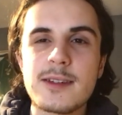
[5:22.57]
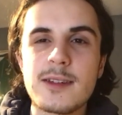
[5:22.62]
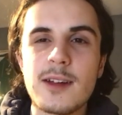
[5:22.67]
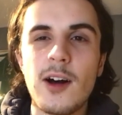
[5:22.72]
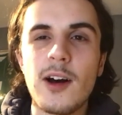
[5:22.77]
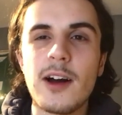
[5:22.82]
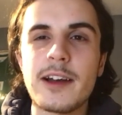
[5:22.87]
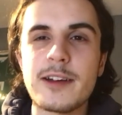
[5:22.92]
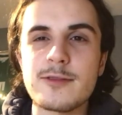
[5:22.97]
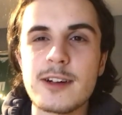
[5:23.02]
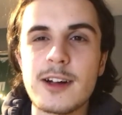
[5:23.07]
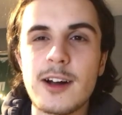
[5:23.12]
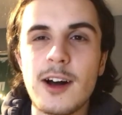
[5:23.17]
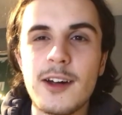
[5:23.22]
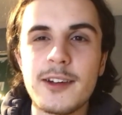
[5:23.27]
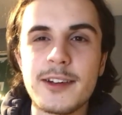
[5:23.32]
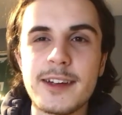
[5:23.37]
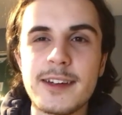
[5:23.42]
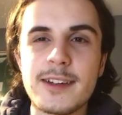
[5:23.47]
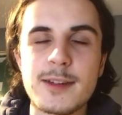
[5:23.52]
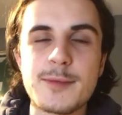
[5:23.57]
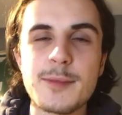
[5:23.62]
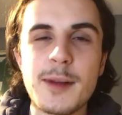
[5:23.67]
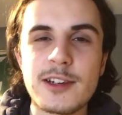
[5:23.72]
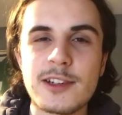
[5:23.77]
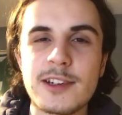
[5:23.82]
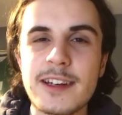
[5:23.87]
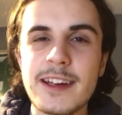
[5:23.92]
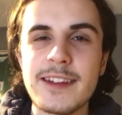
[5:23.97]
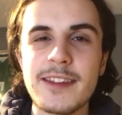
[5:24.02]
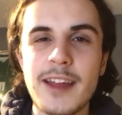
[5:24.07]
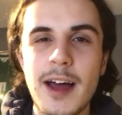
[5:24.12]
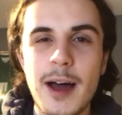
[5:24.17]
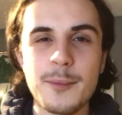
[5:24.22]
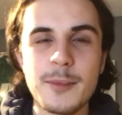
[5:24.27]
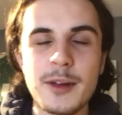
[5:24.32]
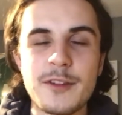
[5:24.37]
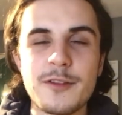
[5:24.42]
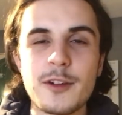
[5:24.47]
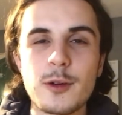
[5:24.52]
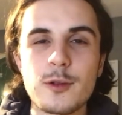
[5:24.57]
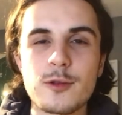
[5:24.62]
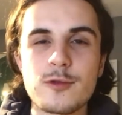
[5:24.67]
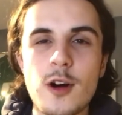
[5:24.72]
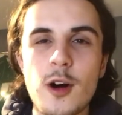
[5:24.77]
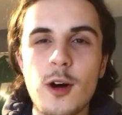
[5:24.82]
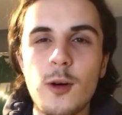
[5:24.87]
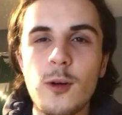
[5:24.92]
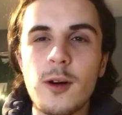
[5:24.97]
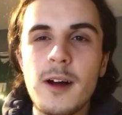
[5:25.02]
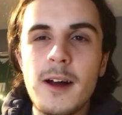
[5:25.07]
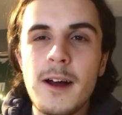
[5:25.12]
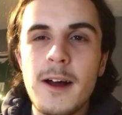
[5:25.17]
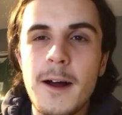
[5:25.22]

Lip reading: highly regarded, especially in that midfield role,